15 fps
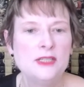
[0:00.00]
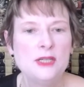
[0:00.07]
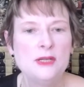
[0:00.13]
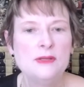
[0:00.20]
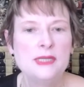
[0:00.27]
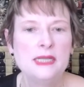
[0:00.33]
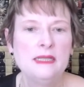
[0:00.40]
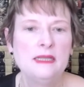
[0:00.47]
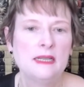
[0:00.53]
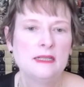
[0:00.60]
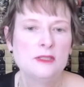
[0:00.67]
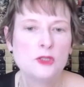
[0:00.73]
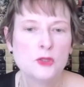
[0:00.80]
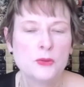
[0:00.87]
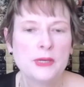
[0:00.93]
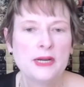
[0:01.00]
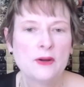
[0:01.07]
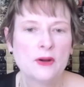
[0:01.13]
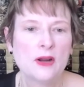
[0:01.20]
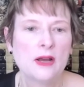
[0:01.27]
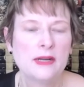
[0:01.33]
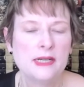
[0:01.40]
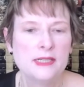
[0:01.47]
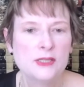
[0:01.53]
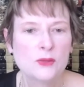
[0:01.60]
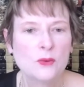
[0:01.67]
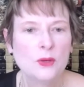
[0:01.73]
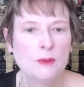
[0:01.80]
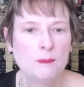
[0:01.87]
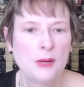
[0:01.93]
using the trigger on a
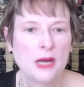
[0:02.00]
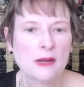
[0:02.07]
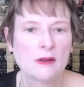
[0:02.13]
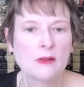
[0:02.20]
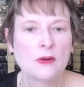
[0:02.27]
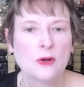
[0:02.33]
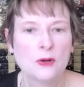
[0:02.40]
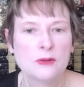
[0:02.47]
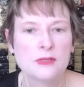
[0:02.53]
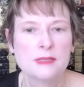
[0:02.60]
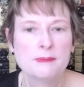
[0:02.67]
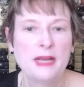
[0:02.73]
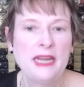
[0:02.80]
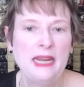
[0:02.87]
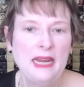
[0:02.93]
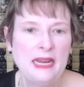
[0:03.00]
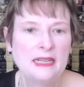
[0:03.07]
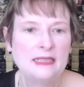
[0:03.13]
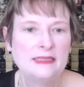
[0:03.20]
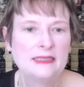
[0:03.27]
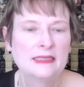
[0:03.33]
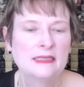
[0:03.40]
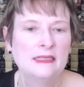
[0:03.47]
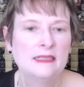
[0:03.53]
squirt bottle hurts my hands.